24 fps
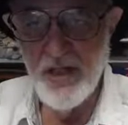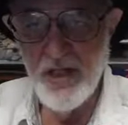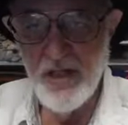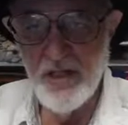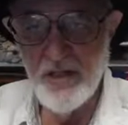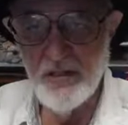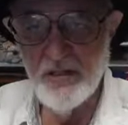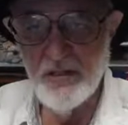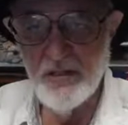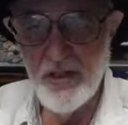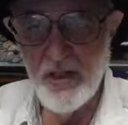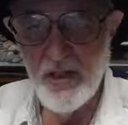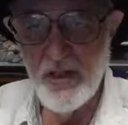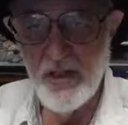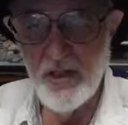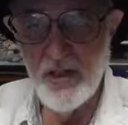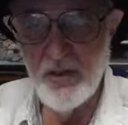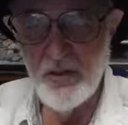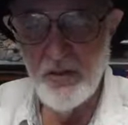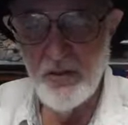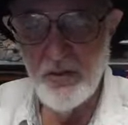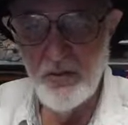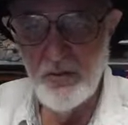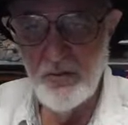
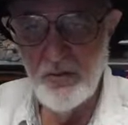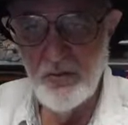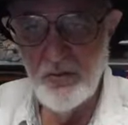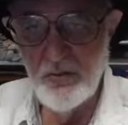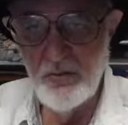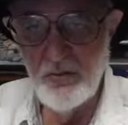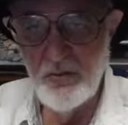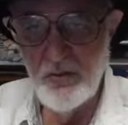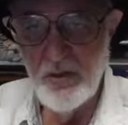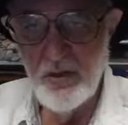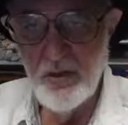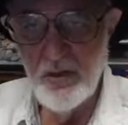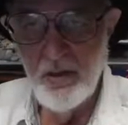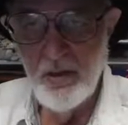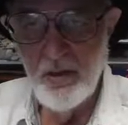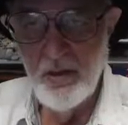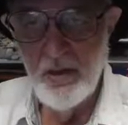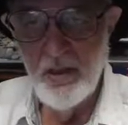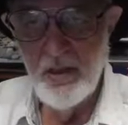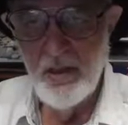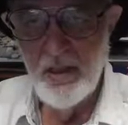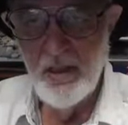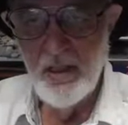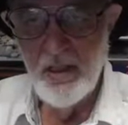SIU,
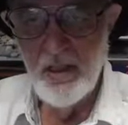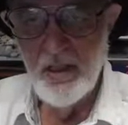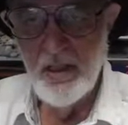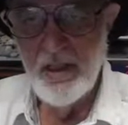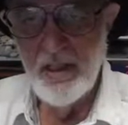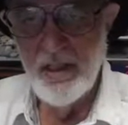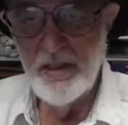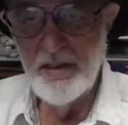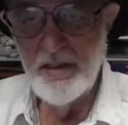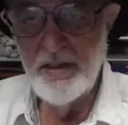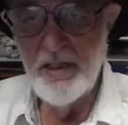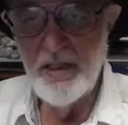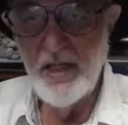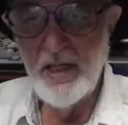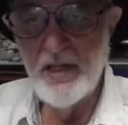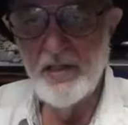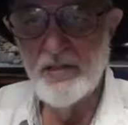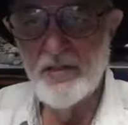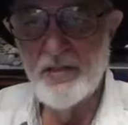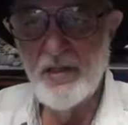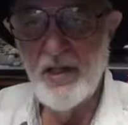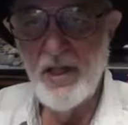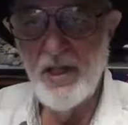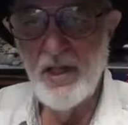and the
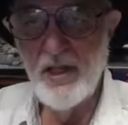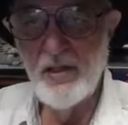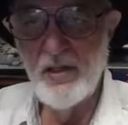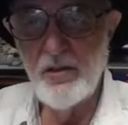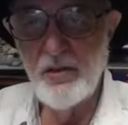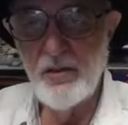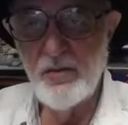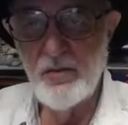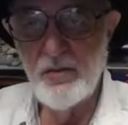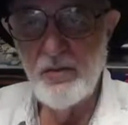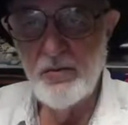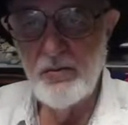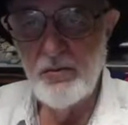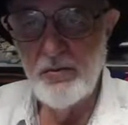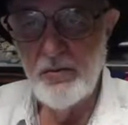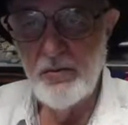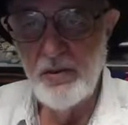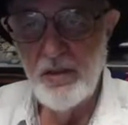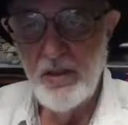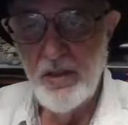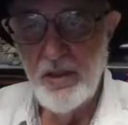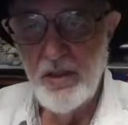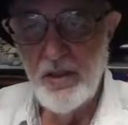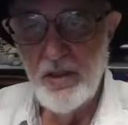SIU
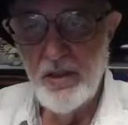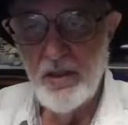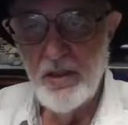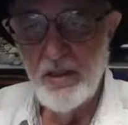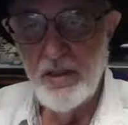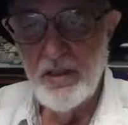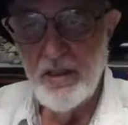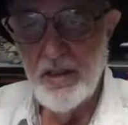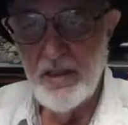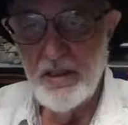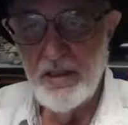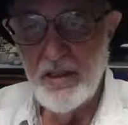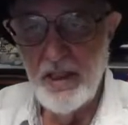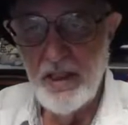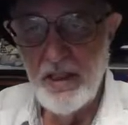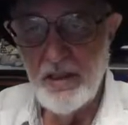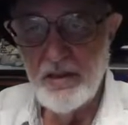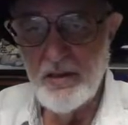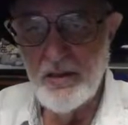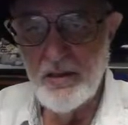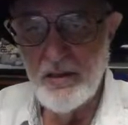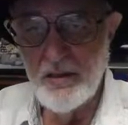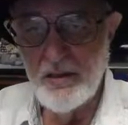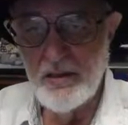can
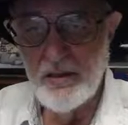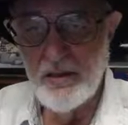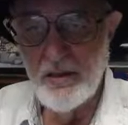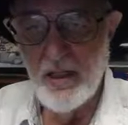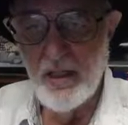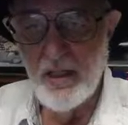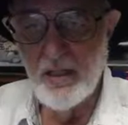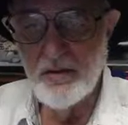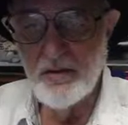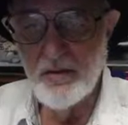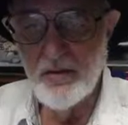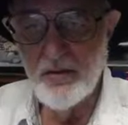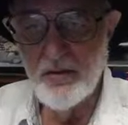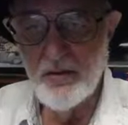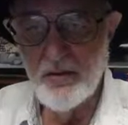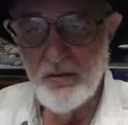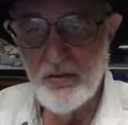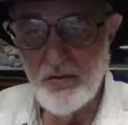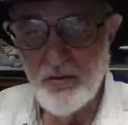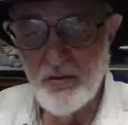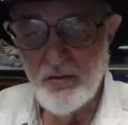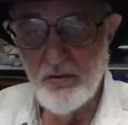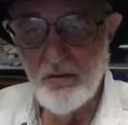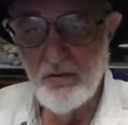then conduct a
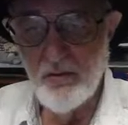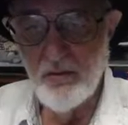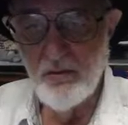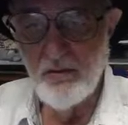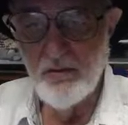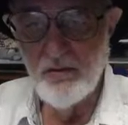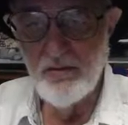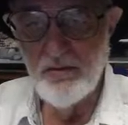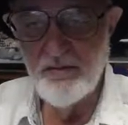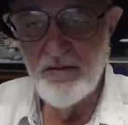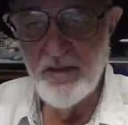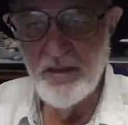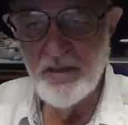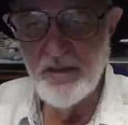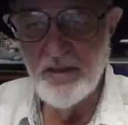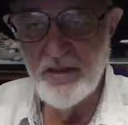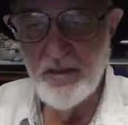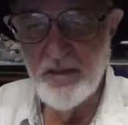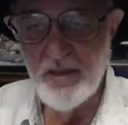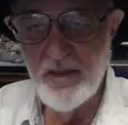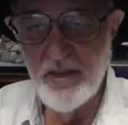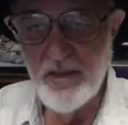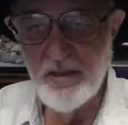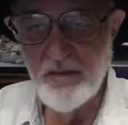thorough
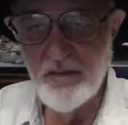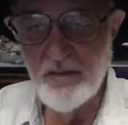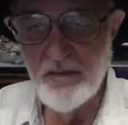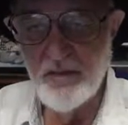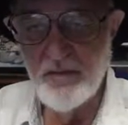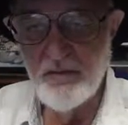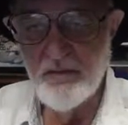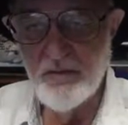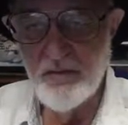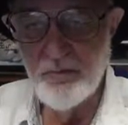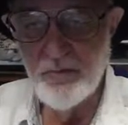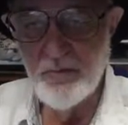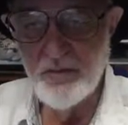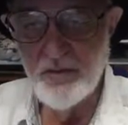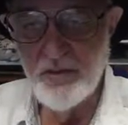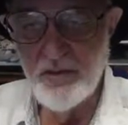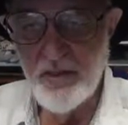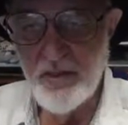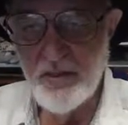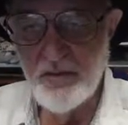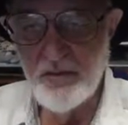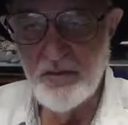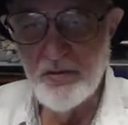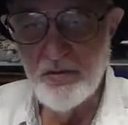investigation of the
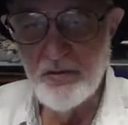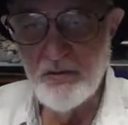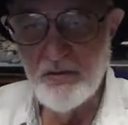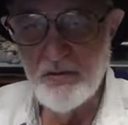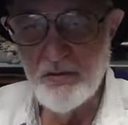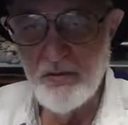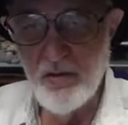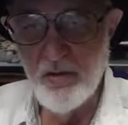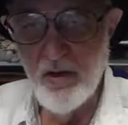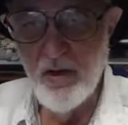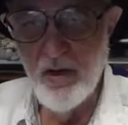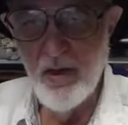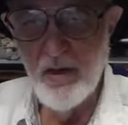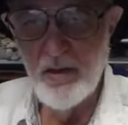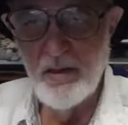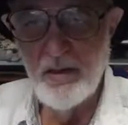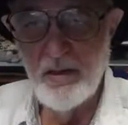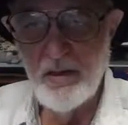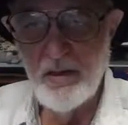potential fraud.